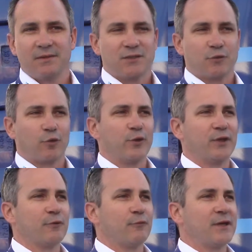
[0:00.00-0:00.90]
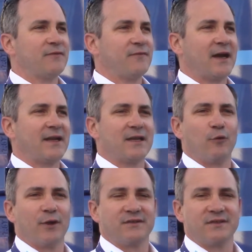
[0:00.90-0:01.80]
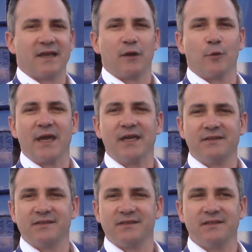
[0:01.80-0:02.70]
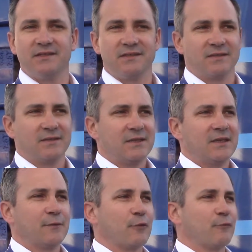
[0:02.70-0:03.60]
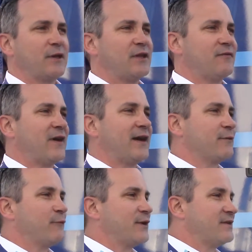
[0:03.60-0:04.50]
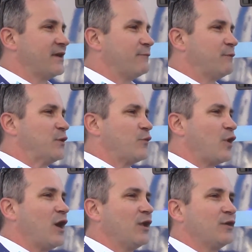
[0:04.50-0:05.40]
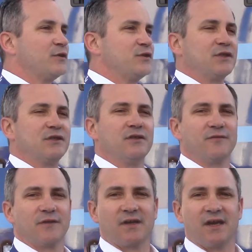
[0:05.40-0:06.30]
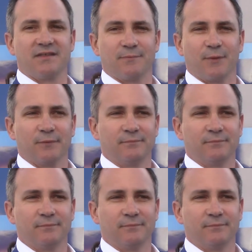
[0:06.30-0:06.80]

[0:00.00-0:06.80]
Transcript: So we're really redefining what a Tadano Mantis is, and we're redefining what a teleboom crawler should do for the customer.